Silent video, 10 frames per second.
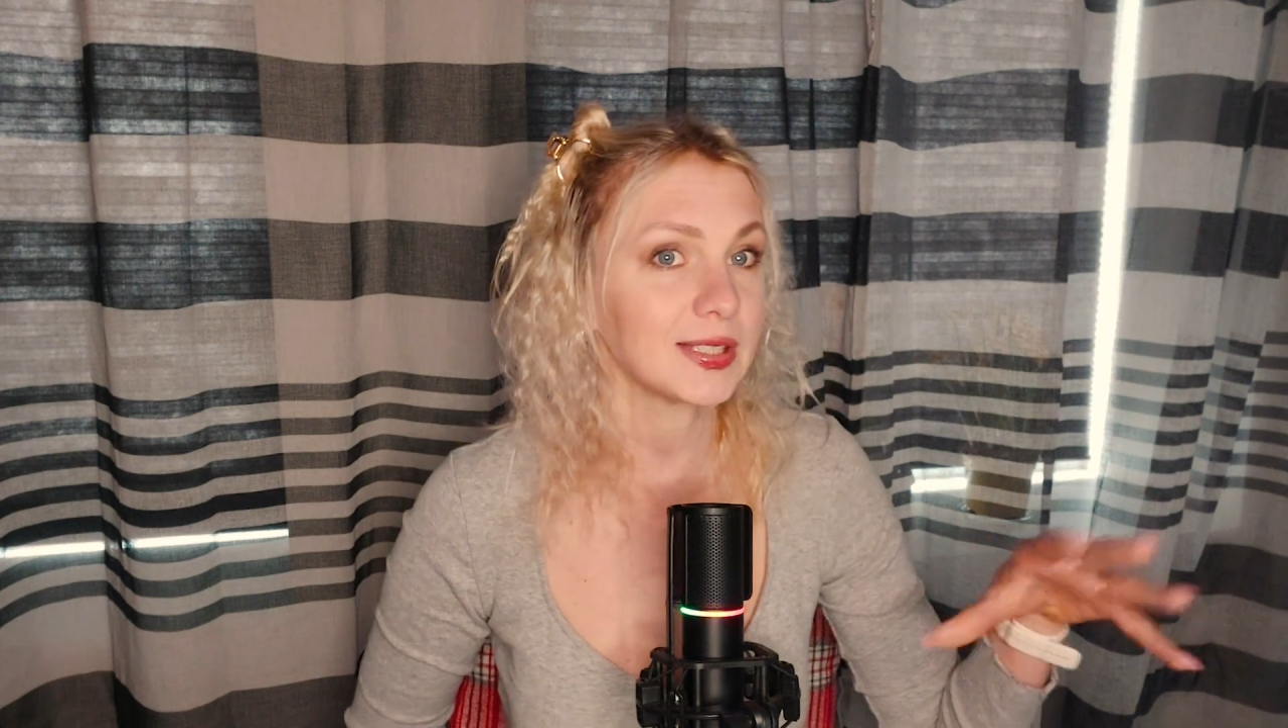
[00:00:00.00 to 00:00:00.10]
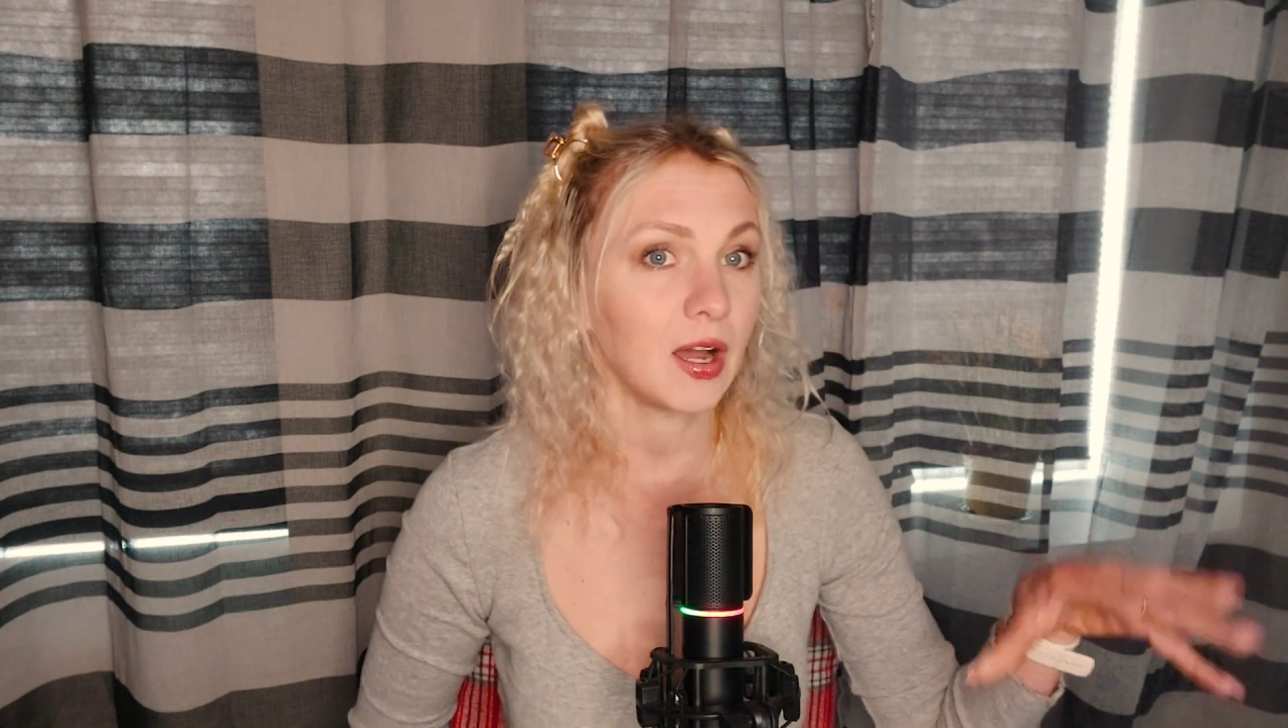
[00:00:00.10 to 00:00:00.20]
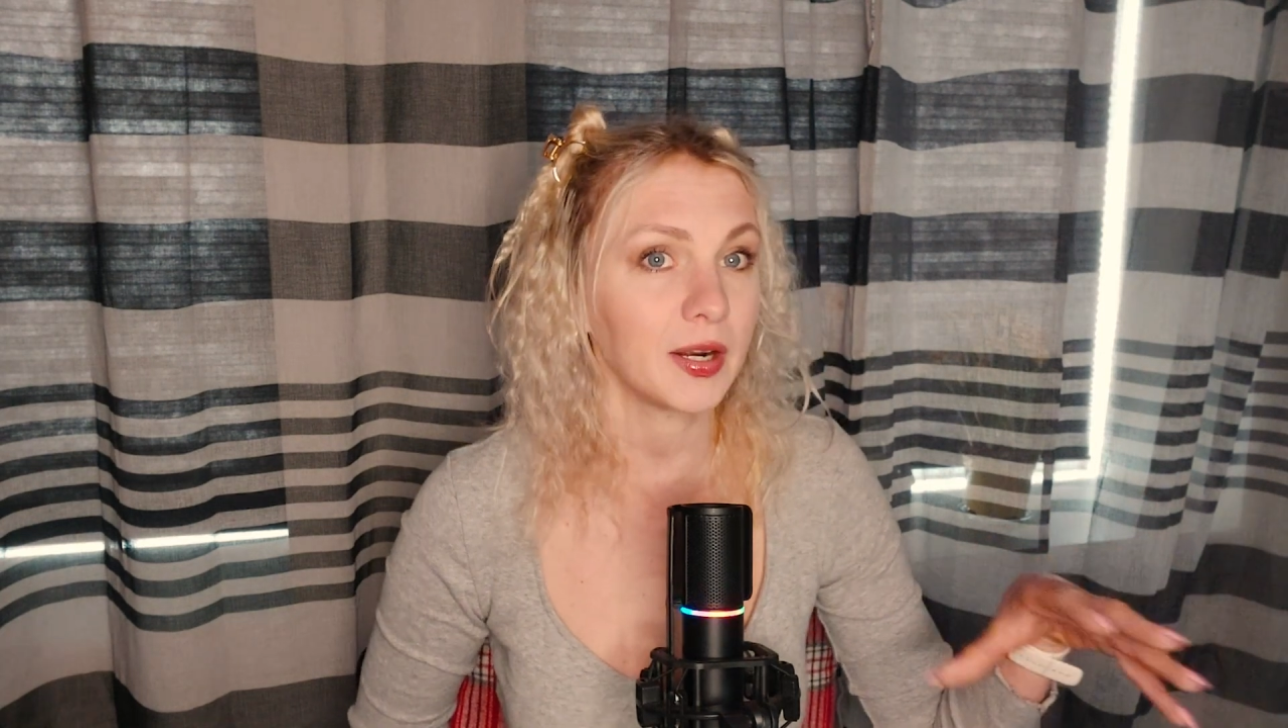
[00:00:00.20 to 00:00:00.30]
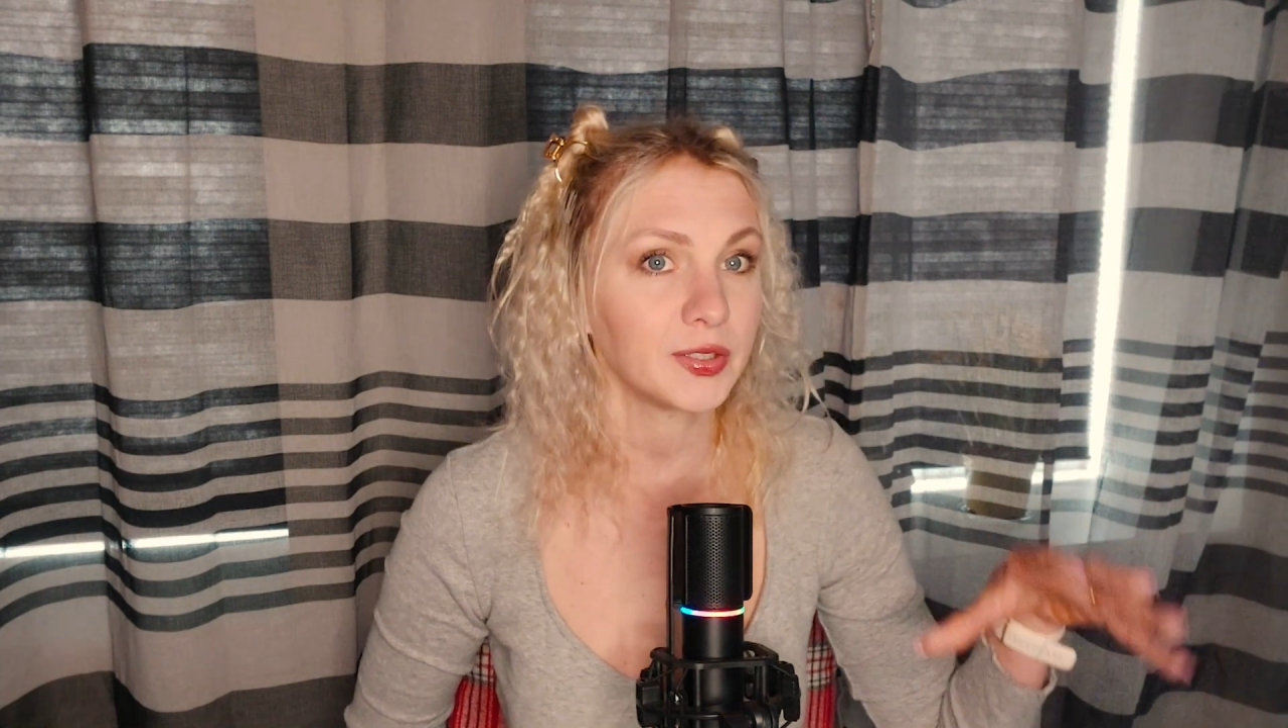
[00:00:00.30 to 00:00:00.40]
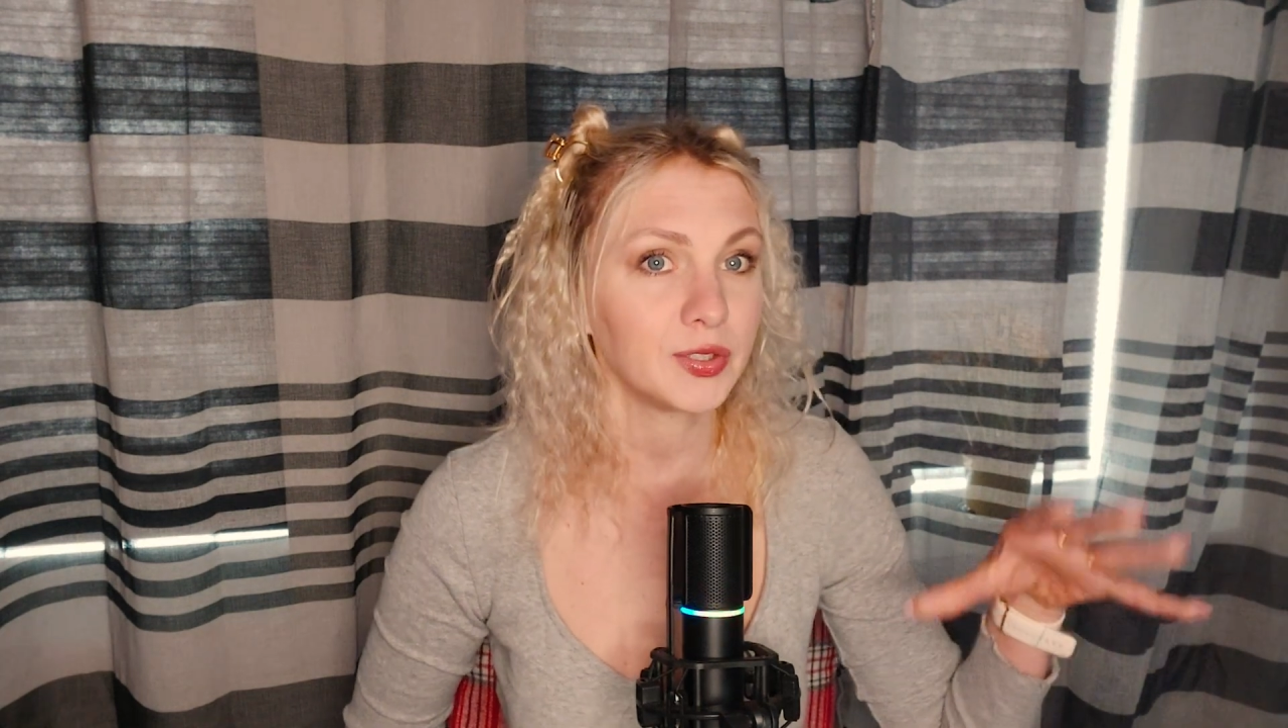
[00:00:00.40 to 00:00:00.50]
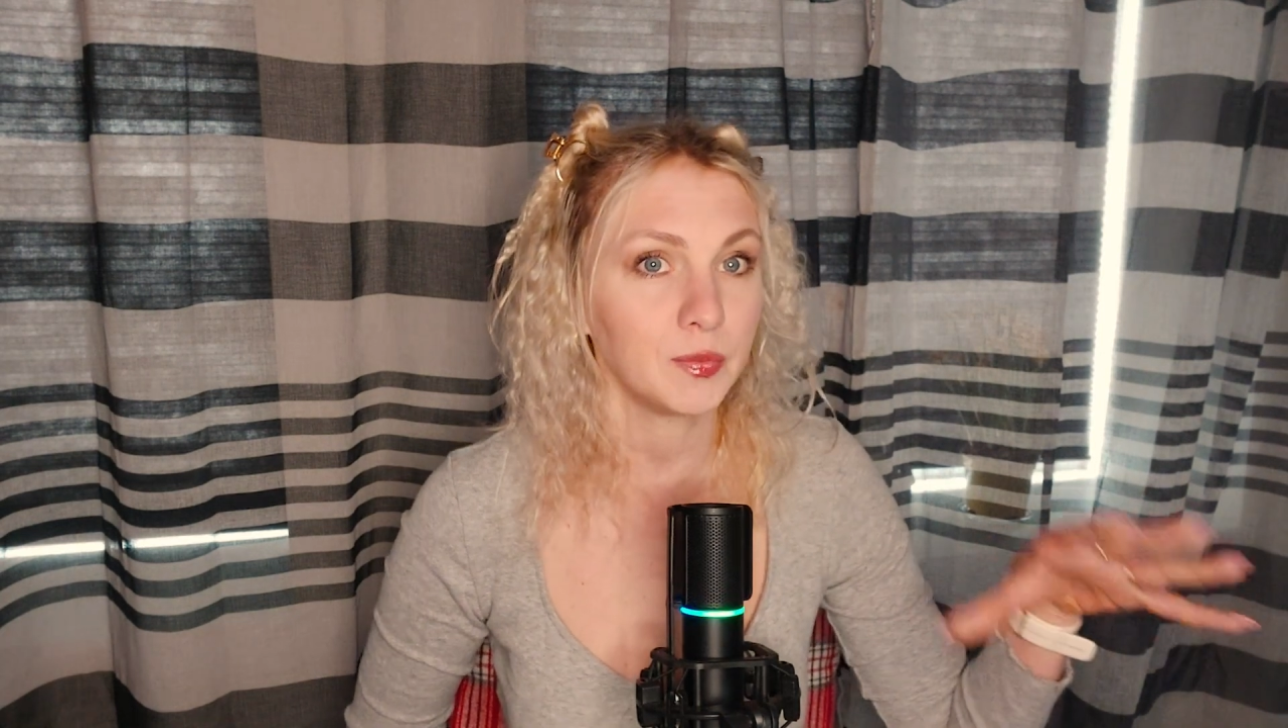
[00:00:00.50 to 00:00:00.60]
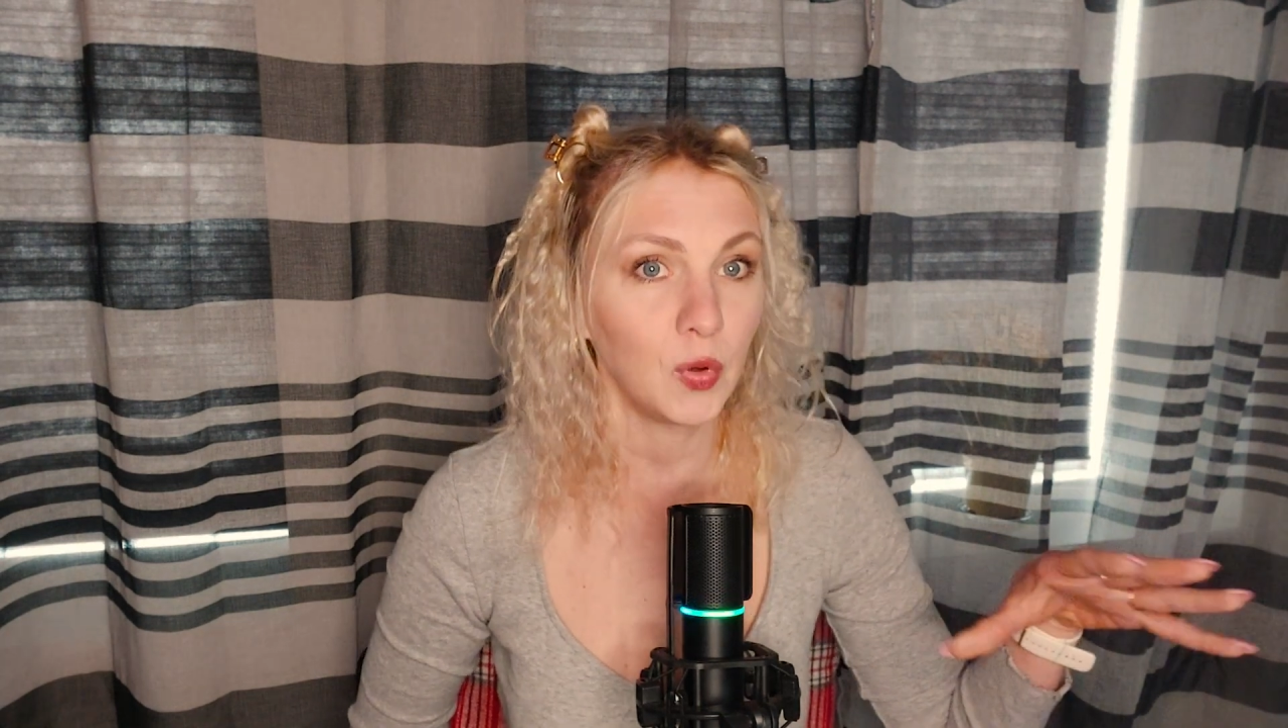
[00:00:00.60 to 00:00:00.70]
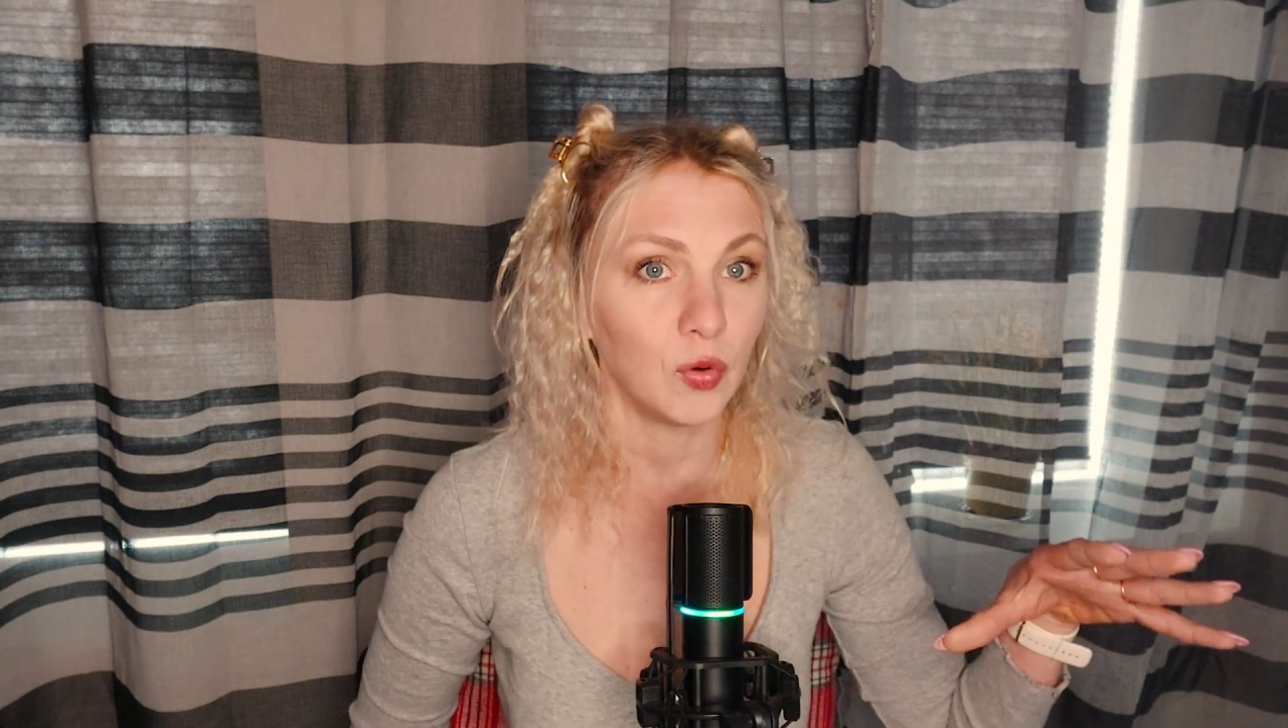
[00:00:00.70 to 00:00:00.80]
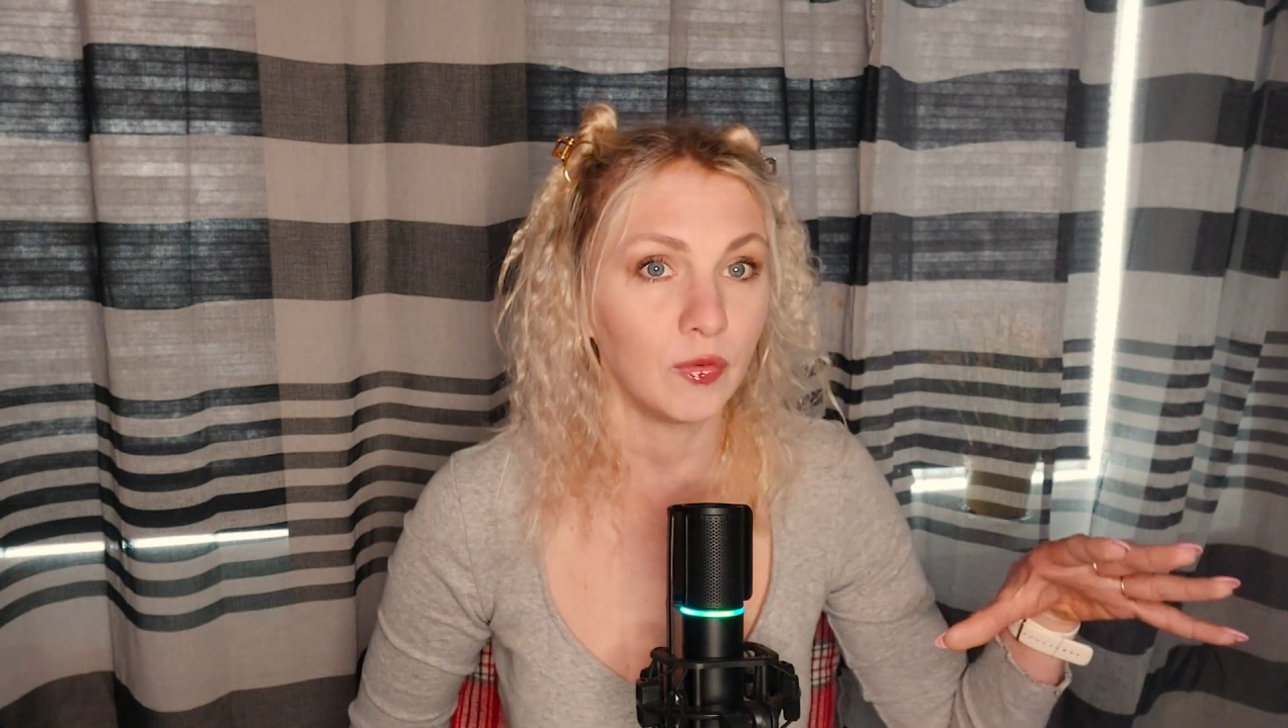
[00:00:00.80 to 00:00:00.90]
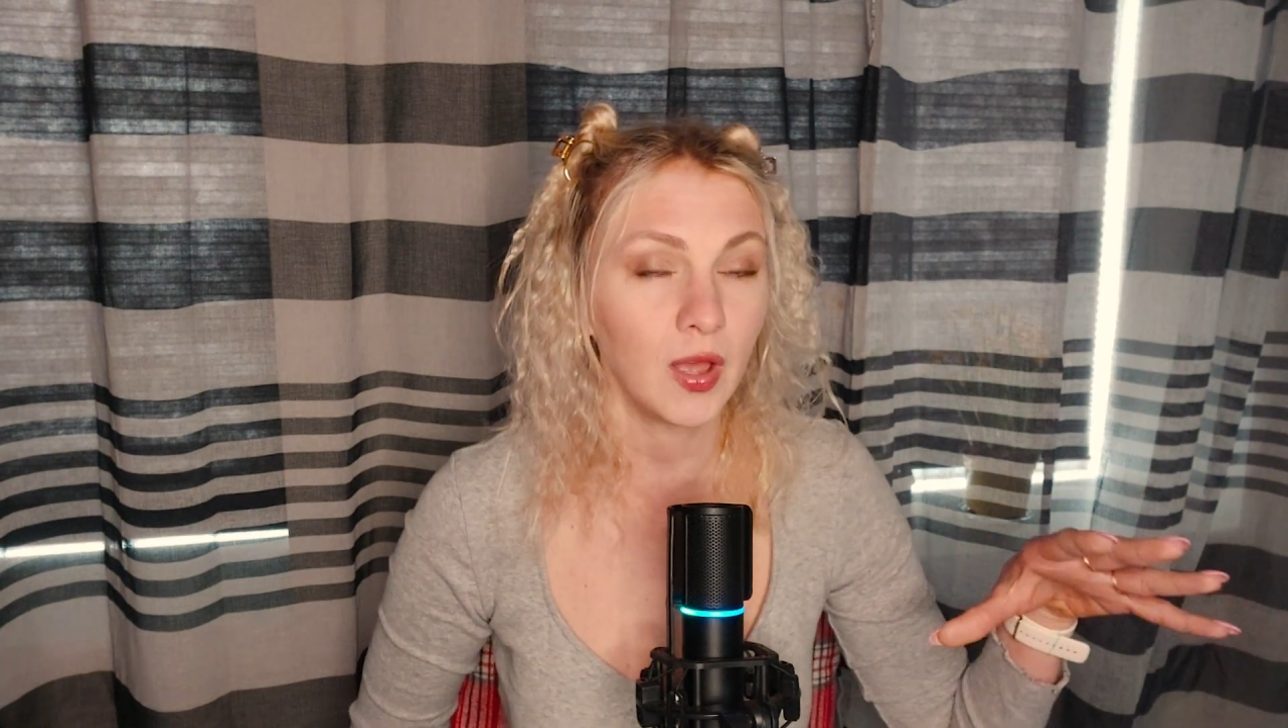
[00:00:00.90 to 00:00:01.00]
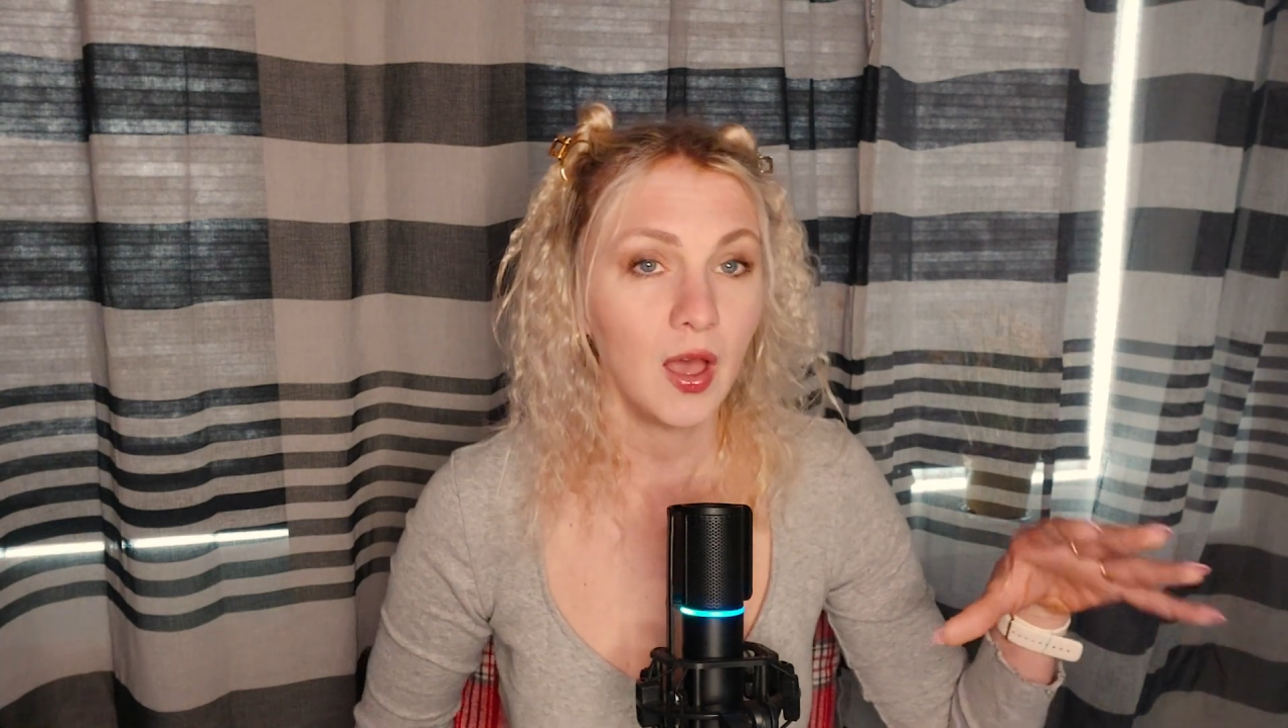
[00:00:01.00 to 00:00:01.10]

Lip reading: started to move.